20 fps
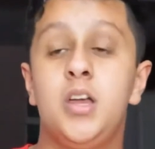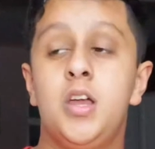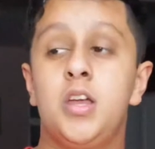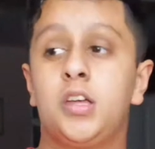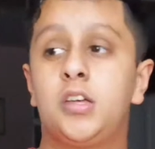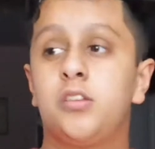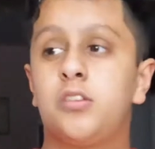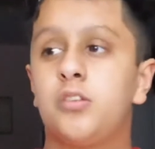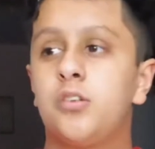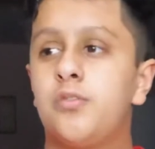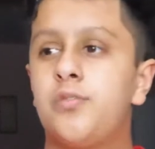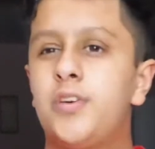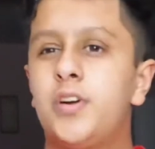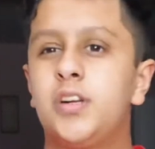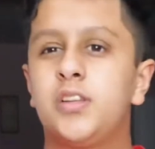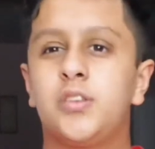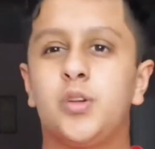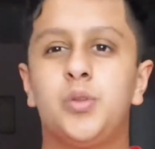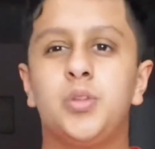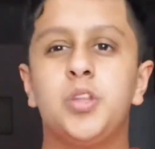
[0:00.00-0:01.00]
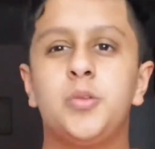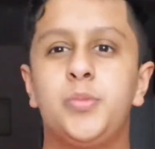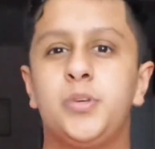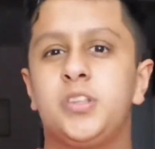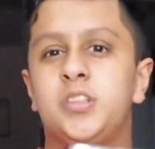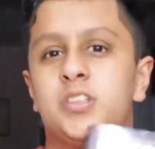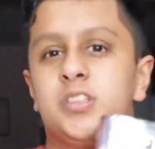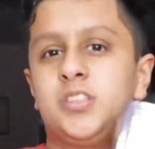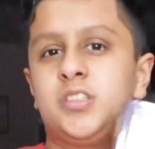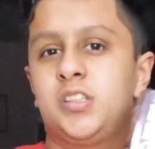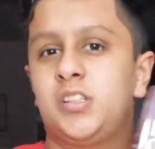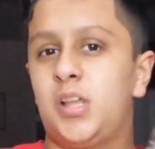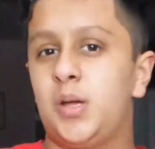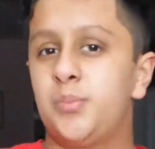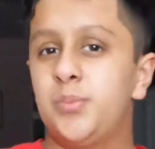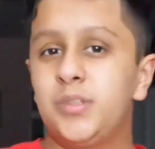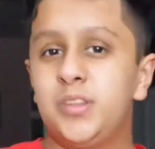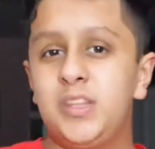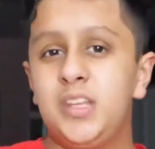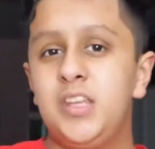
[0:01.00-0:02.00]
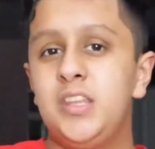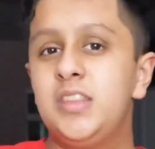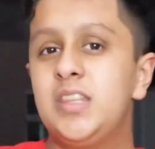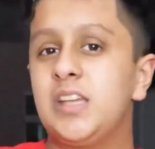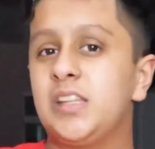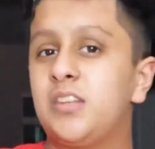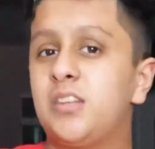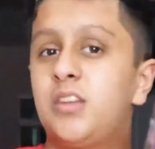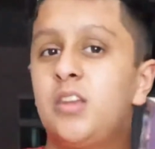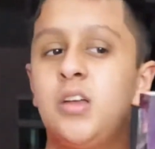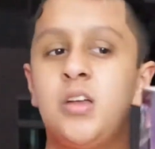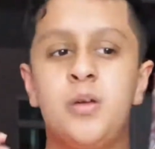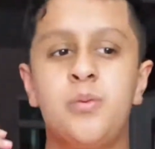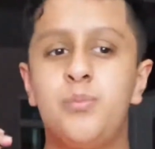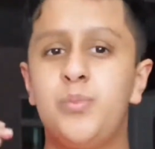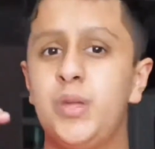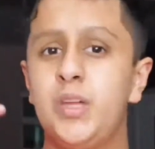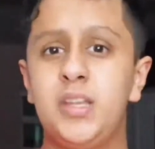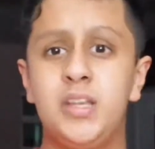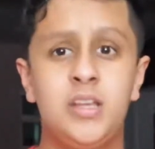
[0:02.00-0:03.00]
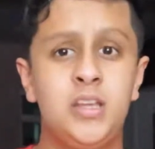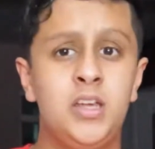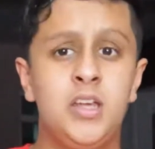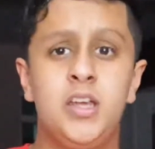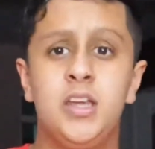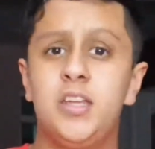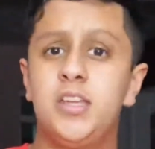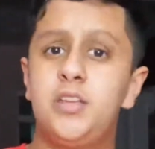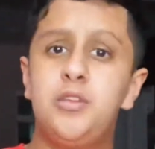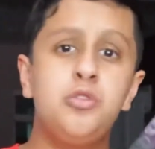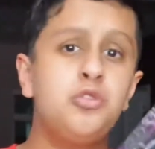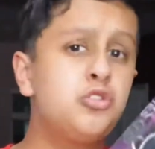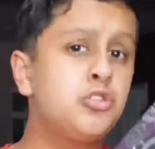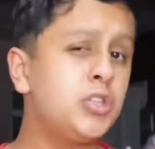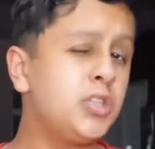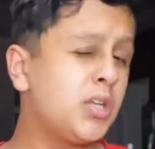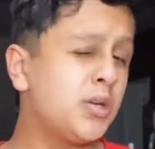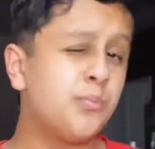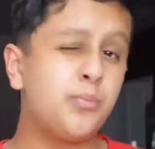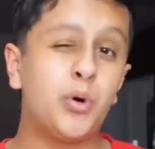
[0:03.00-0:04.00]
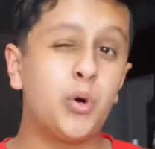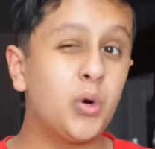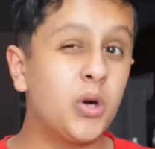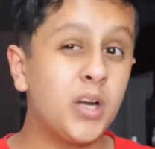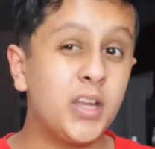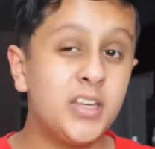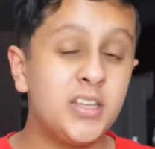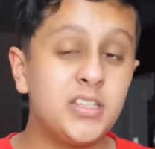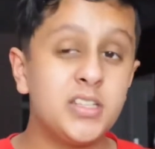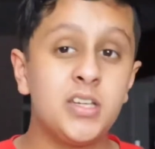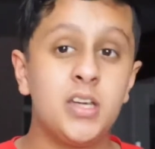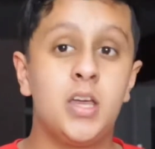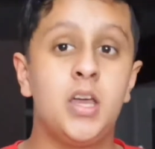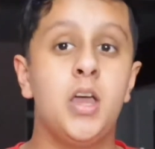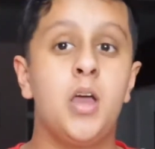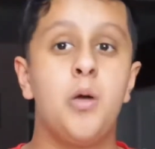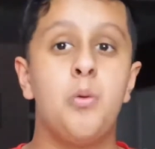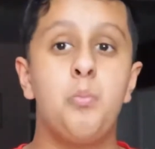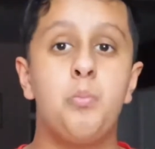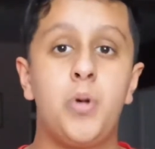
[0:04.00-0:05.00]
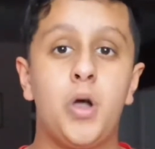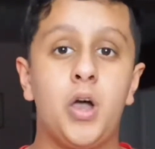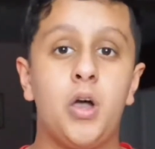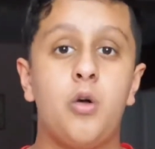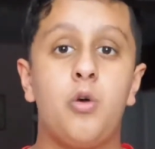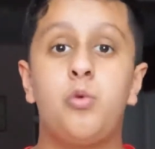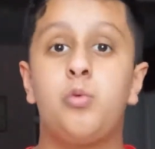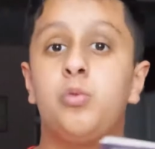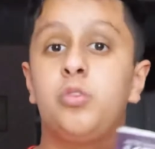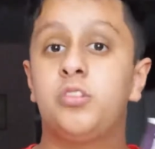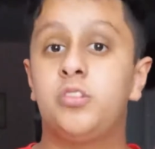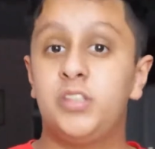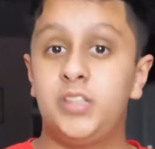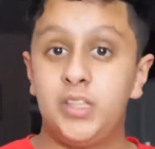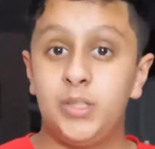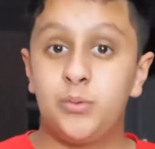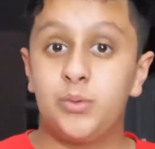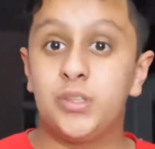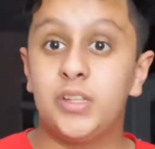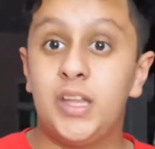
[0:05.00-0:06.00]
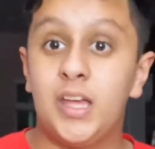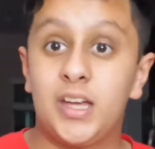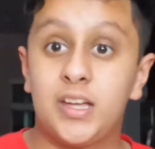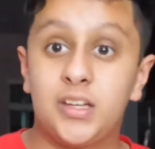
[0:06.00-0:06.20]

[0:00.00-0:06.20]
because so far it's only been the telepathy that's been hugely important. But we'll see where that